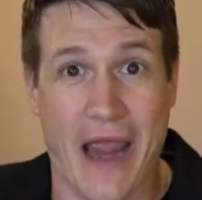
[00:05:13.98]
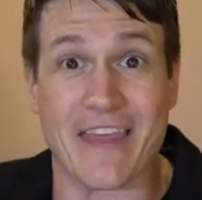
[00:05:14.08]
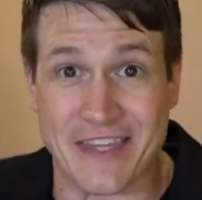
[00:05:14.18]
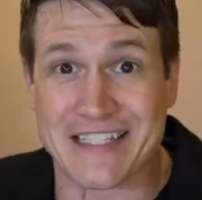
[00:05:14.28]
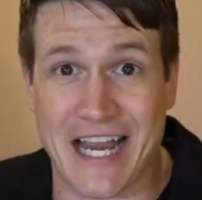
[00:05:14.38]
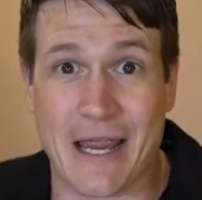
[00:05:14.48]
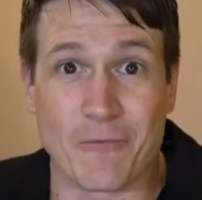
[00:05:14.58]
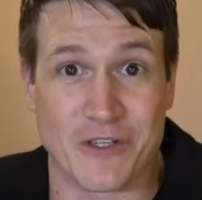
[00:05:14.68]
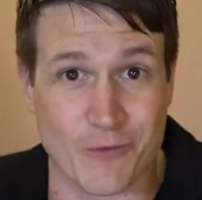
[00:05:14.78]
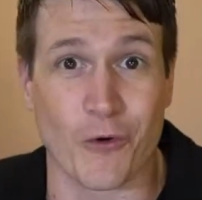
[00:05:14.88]
at the time
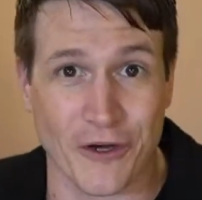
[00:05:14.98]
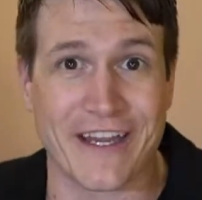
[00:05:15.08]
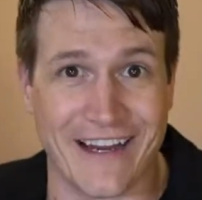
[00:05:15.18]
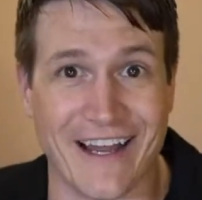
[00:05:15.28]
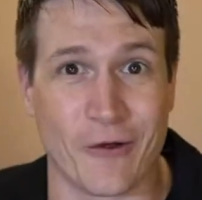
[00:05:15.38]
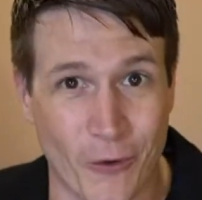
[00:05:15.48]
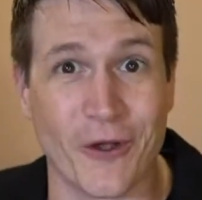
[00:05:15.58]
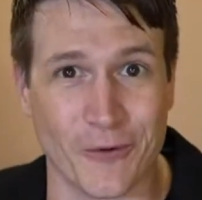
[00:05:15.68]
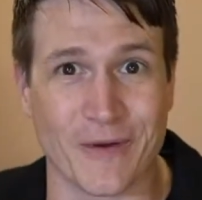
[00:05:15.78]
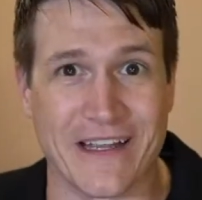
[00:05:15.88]
was working on
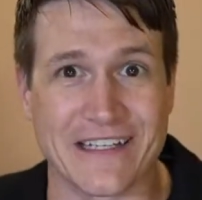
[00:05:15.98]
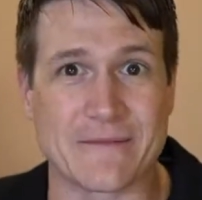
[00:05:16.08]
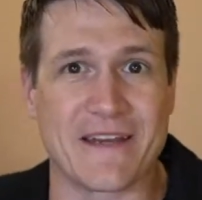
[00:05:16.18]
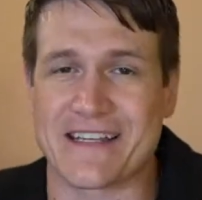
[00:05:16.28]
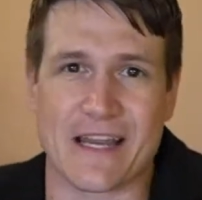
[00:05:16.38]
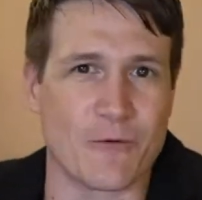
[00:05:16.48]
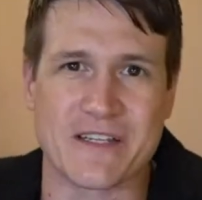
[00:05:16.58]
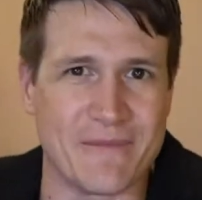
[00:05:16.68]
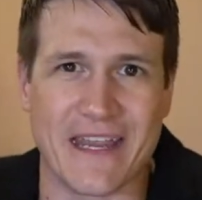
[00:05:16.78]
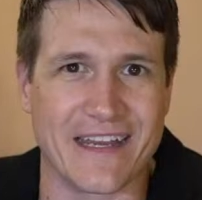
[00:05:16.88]
oil rigs because I
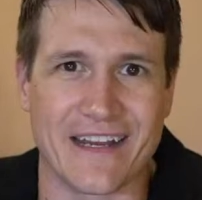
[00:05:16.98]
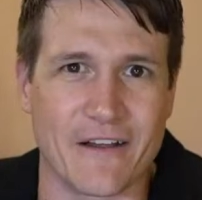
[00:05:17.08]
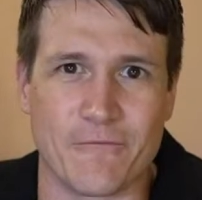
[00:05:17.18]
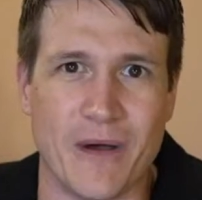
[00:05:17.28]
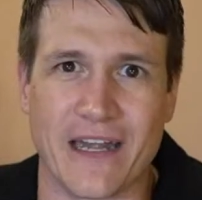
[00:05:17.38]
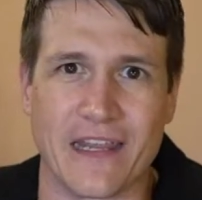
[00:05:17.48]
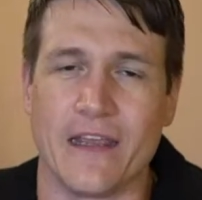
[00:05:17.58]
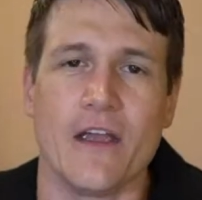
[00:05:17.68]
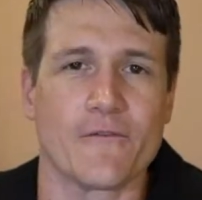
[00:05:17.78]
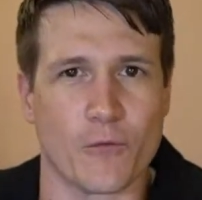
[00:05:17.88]
wasn't making enough money
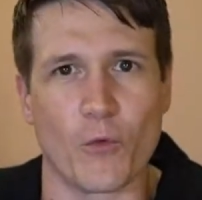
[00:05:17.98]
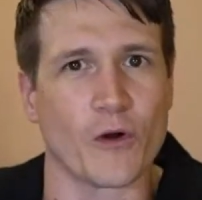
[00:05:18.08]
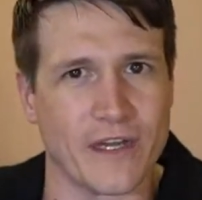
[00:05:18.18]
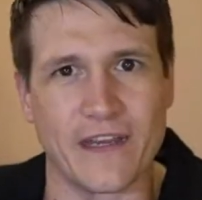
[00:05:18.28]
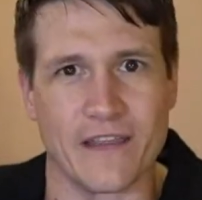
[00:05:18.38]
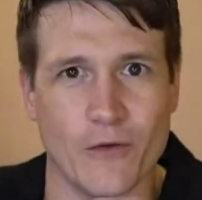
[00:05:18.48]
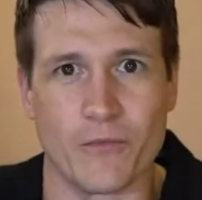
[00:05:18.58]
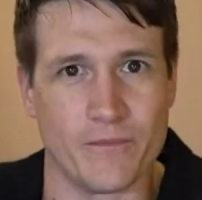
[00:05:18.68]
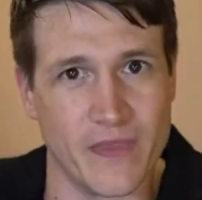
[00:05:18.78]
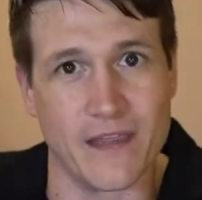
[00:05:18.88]
from working in
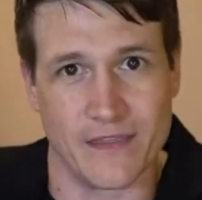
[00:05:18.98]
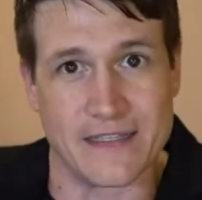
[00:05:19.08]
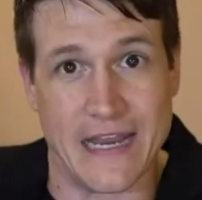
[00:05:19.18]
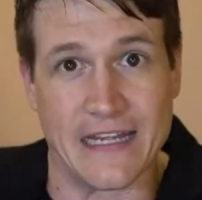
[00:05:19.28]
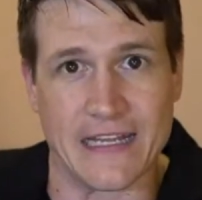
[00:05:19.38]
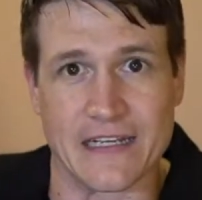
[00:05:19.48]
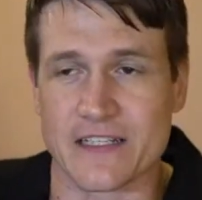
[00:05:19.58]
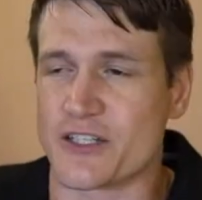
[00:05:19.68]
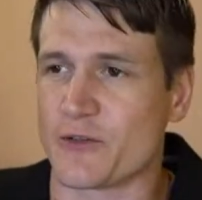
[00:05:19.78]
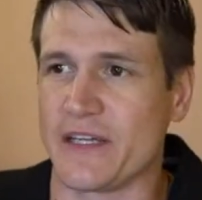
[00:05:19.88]
the in the dating
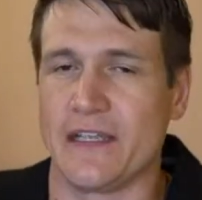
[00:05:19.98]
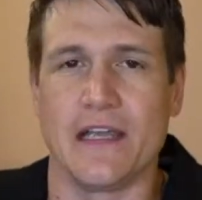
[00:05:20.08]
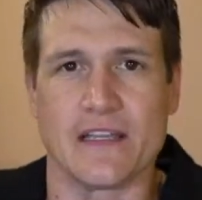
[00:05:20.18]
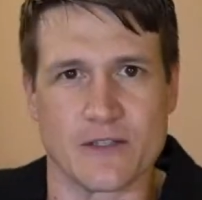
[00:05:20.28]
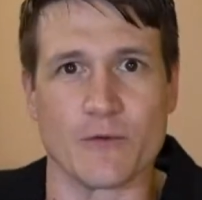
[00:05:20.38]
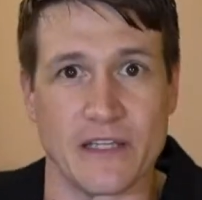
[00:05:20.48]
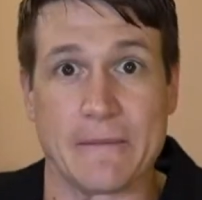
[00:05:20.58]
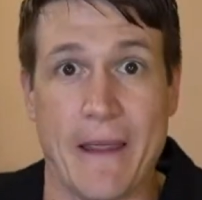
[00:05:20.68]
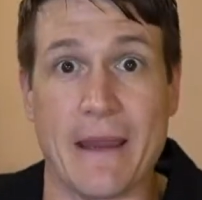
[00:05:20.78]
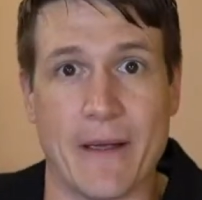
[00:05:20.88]
industry to really
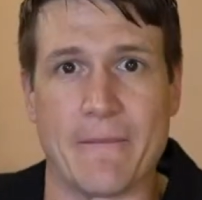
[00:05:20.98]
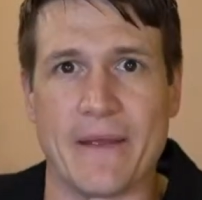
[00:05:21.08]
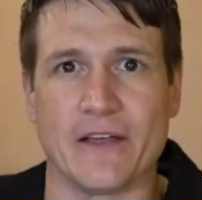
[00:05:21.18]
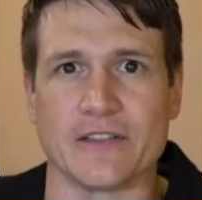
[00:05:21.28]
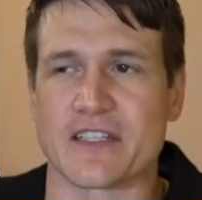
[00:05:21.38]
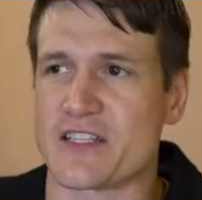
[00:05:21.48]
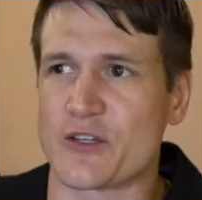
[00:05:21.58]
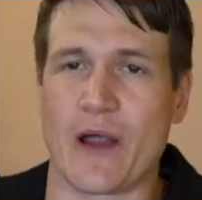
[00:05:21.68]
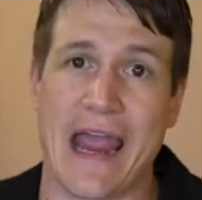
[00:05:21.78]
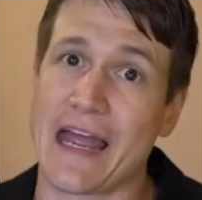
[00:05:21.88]
pay my bills. And
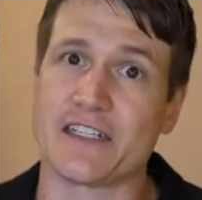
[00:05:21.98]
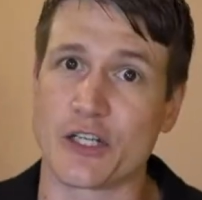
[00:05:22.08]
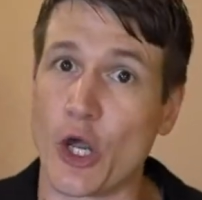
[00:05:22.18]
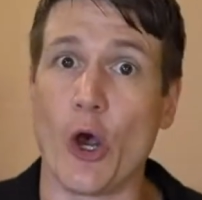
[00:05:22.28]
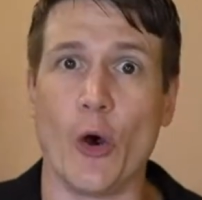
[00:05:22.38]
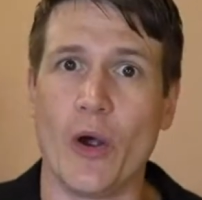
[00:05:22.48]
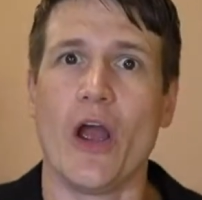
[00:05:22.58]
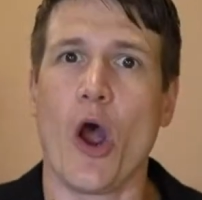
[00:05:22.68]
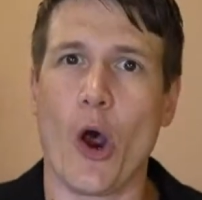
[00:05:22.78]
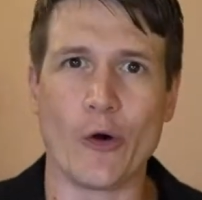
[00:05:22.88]
so I had to go
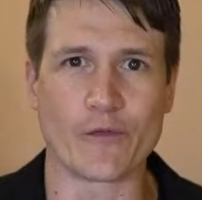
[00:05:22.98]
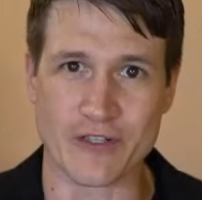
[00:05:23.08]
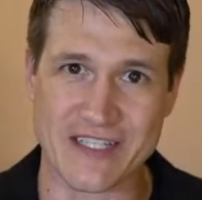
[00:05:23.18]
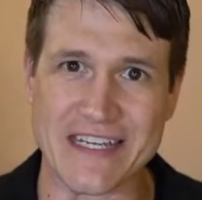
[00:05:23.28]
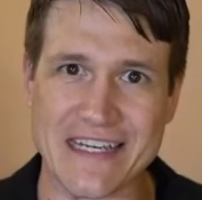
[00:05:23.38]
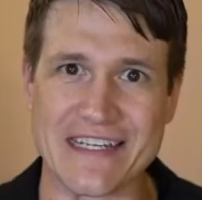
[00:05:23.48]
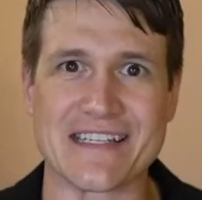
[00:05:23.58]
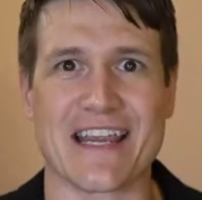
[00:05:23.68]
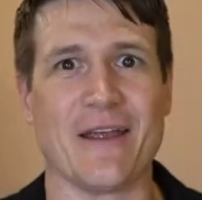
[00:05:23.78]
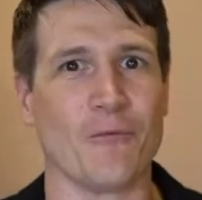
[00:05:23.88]

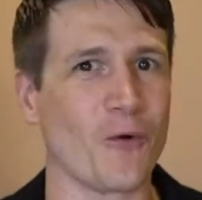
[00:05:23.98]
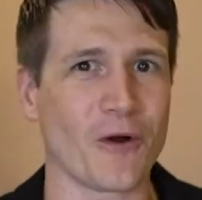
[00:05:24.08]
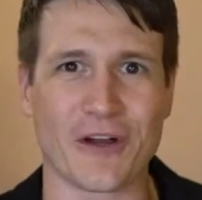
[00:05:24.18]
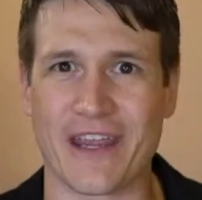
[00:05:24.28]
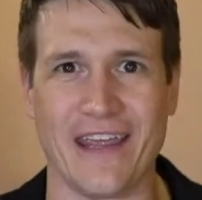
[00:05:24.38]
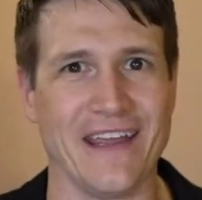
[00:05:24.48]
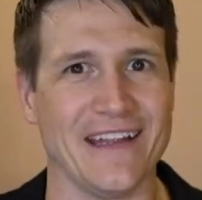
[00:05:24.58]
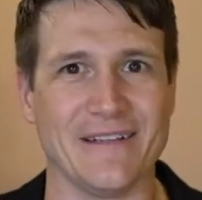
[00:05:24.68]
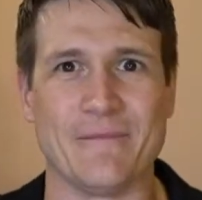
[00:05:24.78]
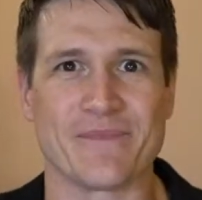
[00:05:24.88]
overseas and work
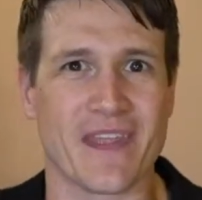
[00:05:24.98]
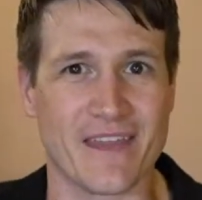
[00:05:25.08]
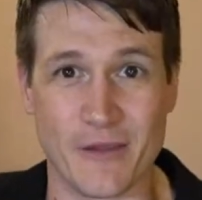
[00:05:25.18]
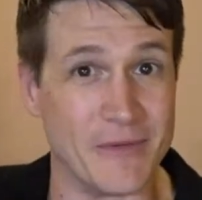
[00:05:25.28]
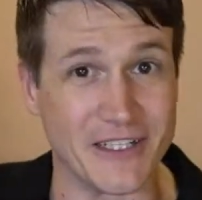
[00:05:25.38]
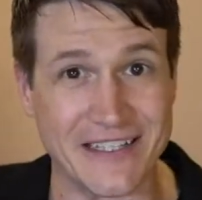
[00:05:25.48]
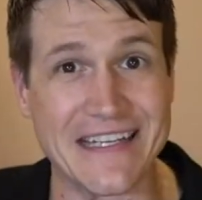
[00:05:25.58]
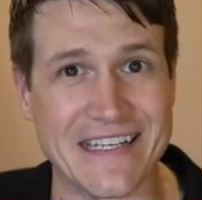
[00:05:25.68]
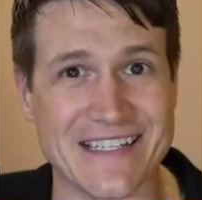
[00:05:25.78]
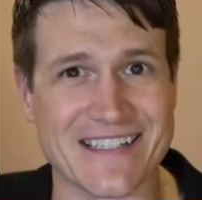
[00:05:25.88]
in the Middle
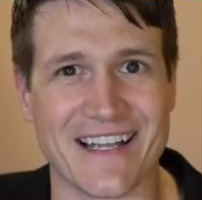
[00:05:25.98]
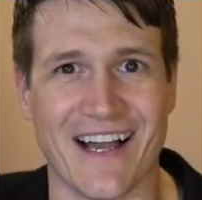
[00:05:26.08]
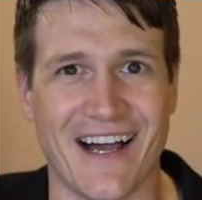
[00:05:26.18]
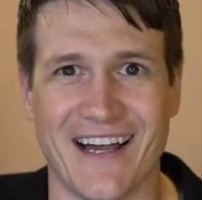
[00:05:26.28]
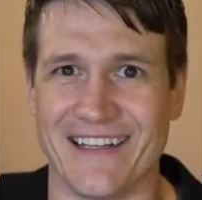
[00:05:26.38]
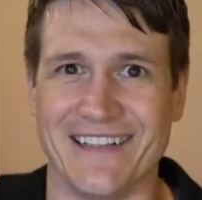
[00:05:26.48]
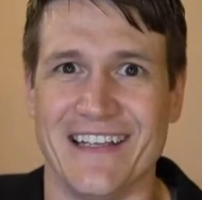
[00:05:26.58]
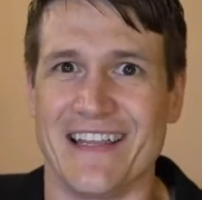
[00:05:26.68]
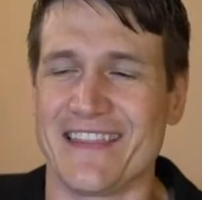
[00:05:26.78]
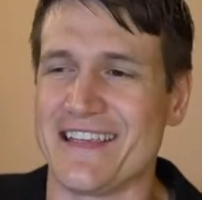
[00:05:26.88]
East on
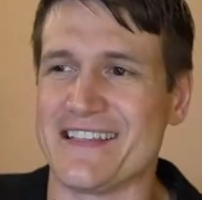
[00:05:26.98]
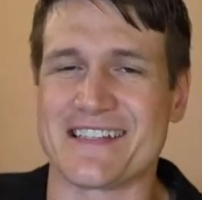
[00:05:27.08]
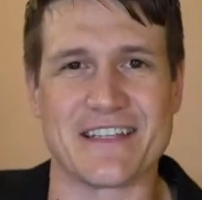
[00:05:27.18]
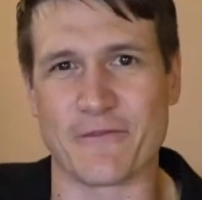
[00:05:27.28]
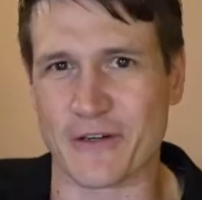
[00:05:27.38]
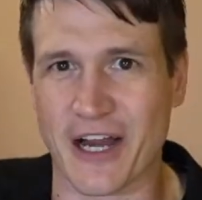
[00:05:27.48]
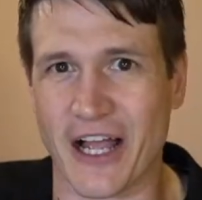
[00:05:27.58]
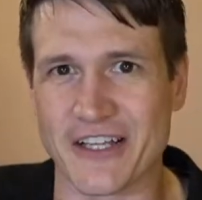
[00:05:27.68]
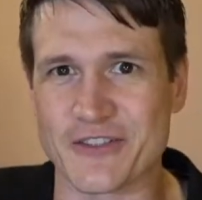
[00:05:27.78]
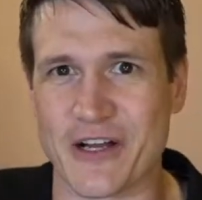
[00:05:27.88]
these different
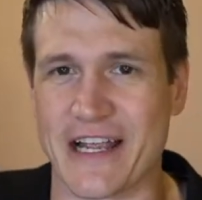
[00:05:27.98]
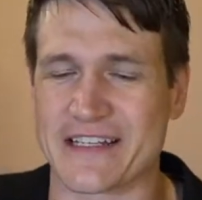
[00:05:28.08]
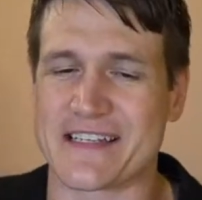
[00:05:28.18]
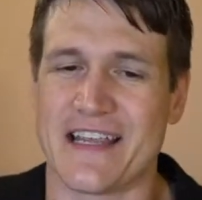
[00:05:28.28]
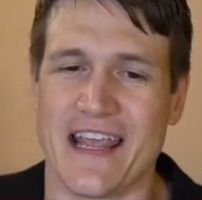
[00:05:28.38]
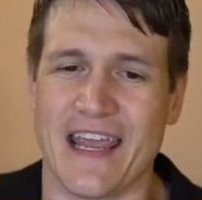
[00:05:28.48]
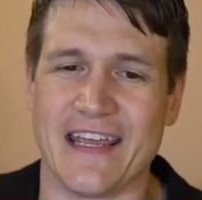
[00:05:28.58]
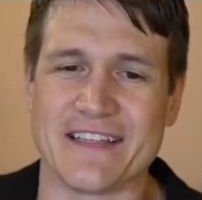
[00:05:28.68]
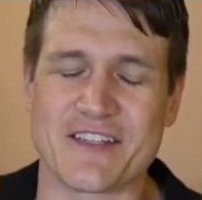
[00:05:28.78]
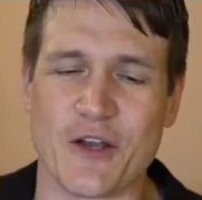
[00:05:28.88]
contracts.
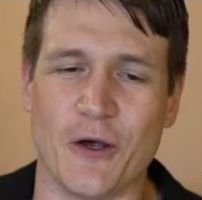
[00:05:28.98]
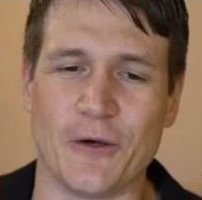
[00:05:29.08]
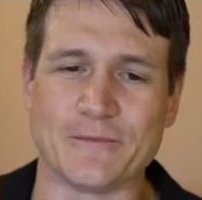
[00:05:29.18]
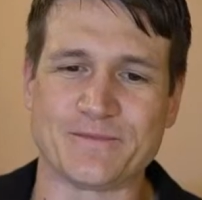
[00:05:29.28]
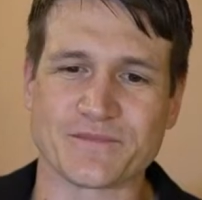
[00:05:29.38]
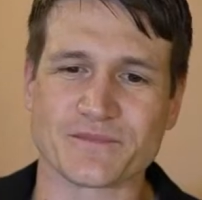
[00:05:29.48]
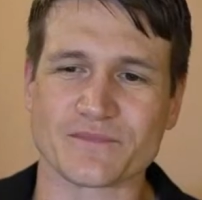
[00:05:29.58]
And so